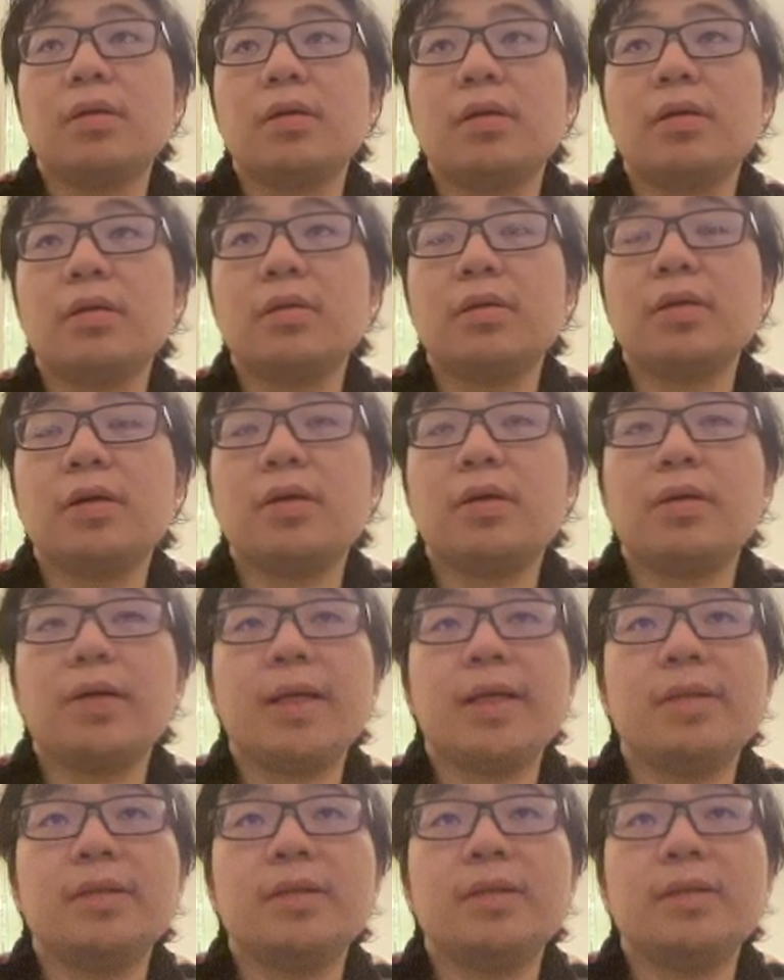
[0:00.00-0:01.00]
So
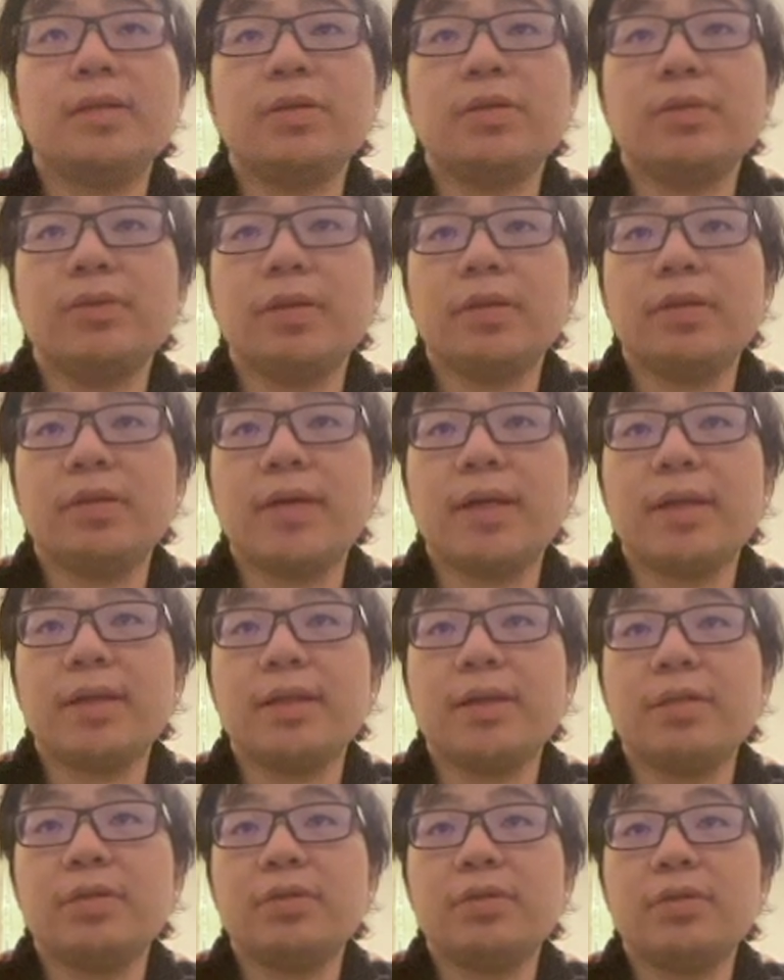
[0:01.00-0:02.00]
okay, so it was
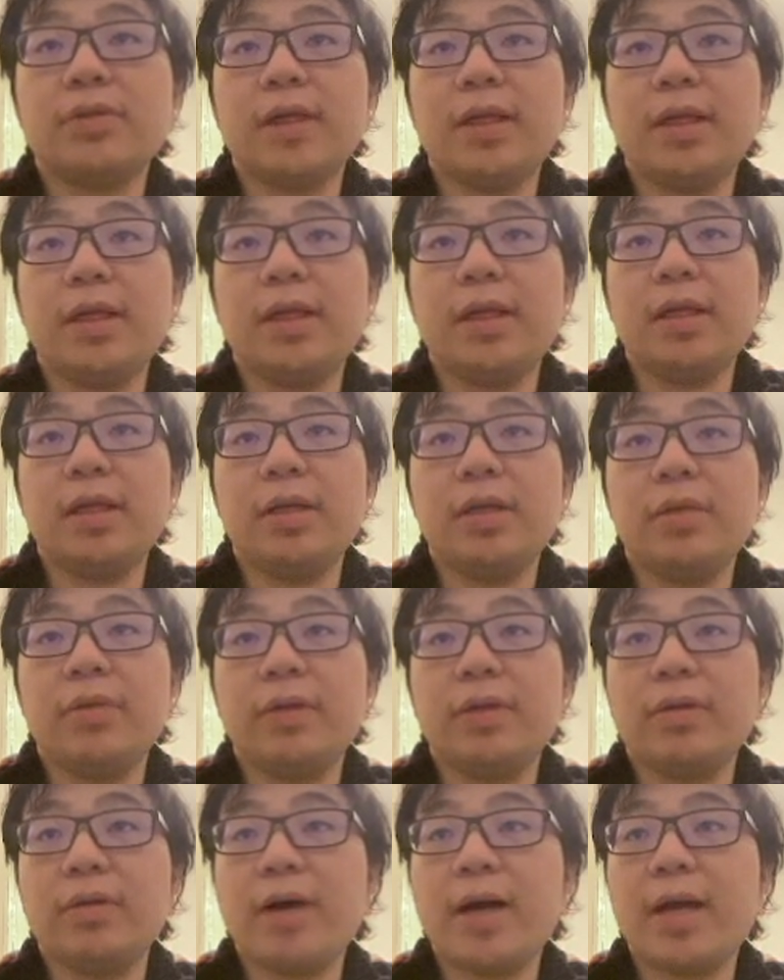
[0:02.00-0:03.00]
redirected to a
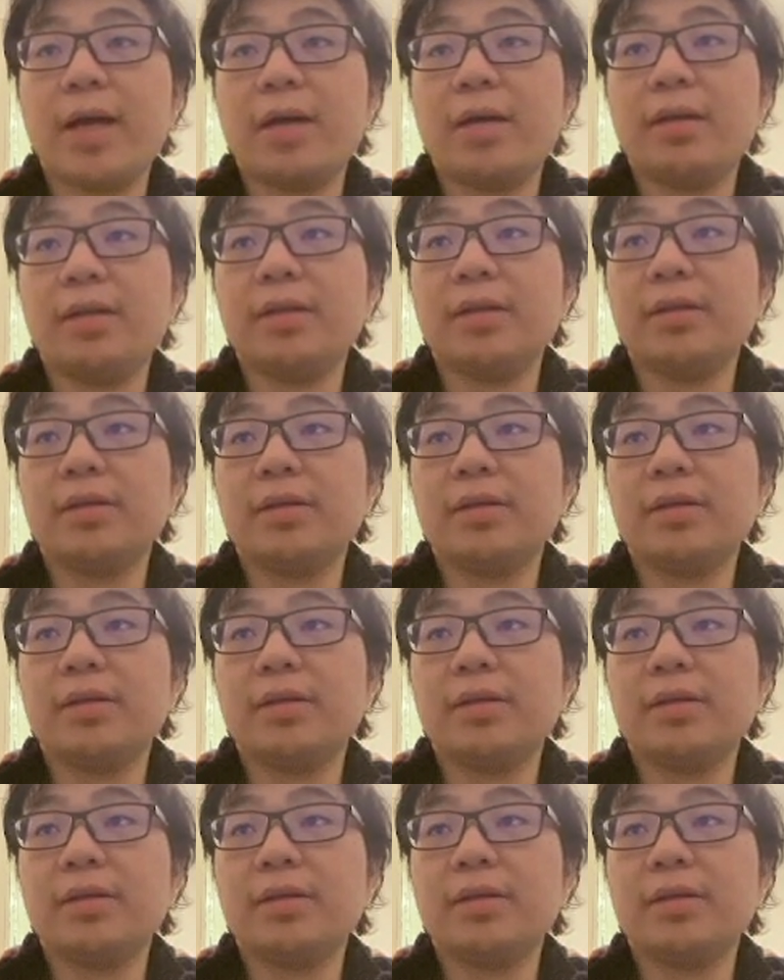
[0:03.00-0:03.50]
required.